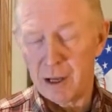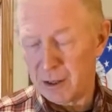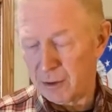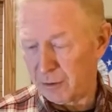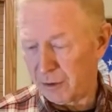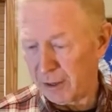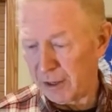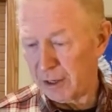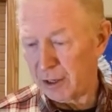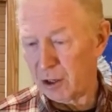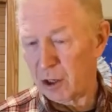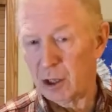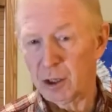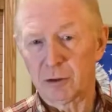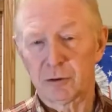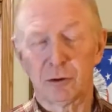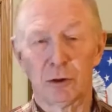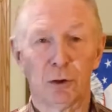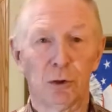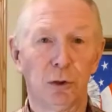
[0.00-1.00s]
They
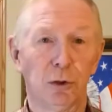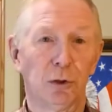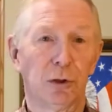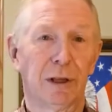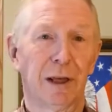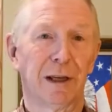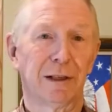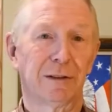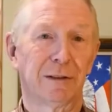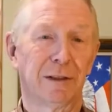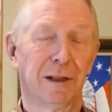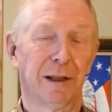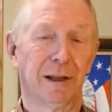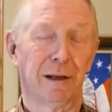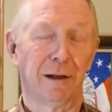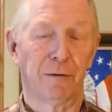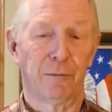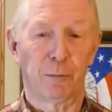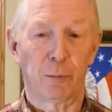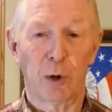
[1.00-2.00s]
also do testing
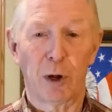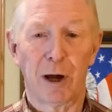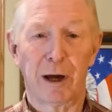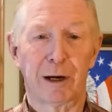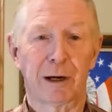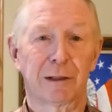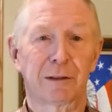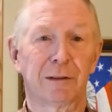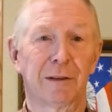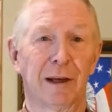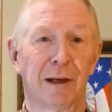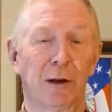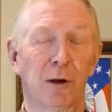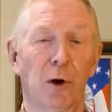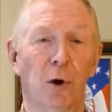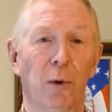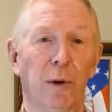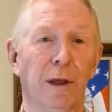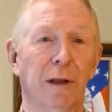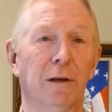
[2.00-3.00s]
of products that
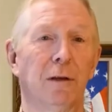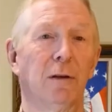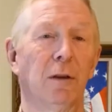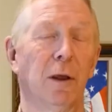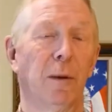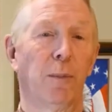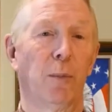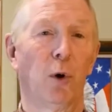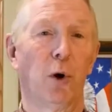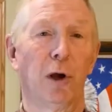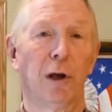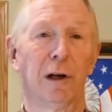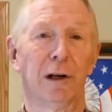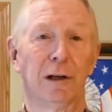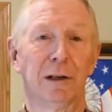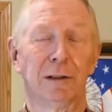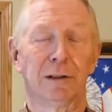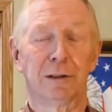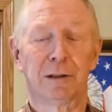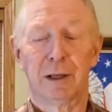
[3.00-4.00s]
go into the
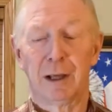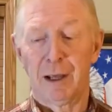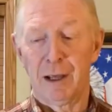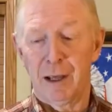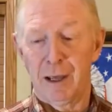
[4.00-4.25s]
boilers.